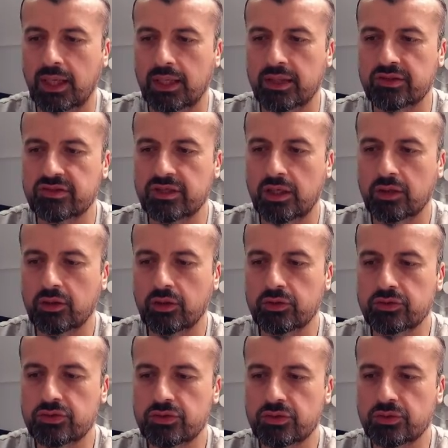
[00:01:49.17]
let's now
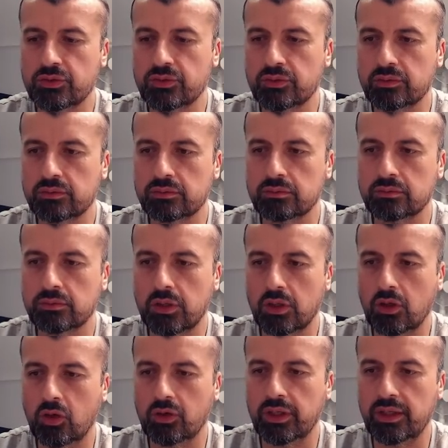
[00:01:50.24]
go to
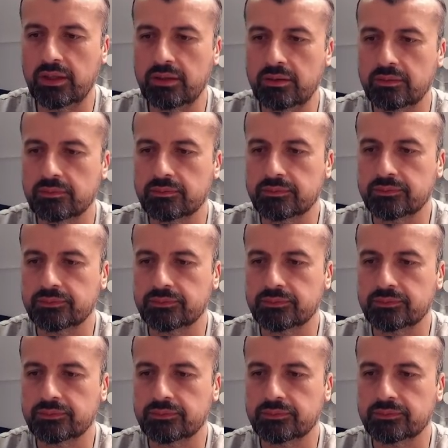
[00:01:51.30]
login.